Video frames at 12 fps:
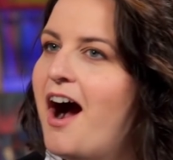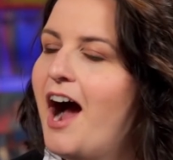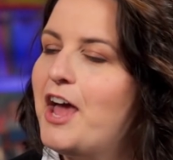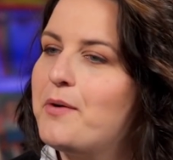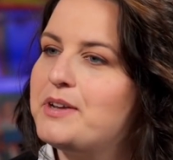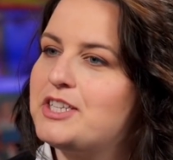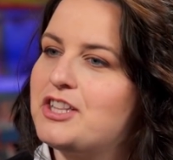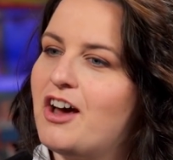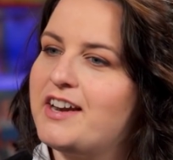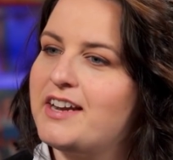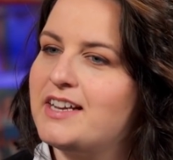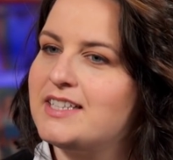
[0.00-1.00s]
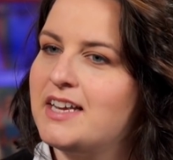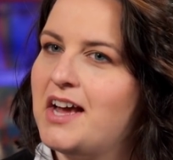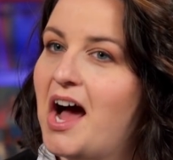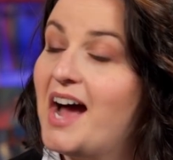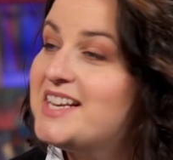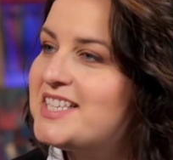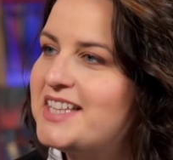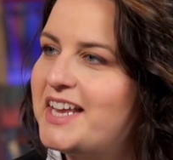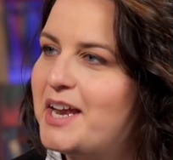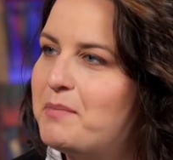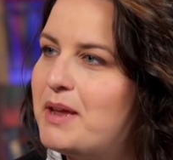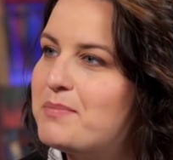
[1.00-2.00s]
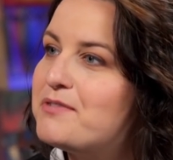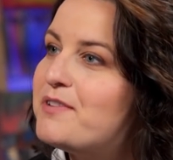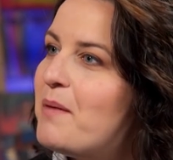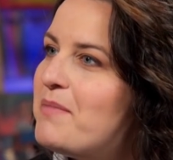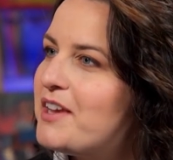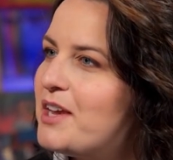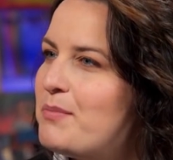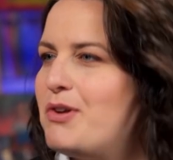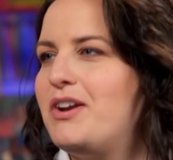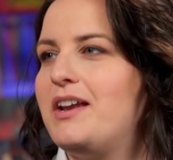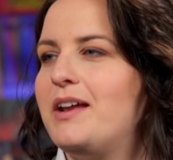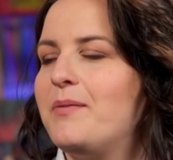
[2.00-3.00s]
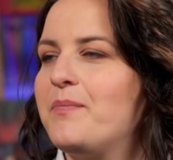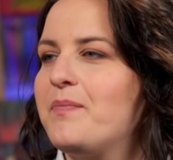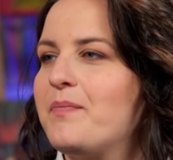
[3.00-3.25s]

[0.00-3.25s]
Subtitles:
I always thought it as isolating people from the community.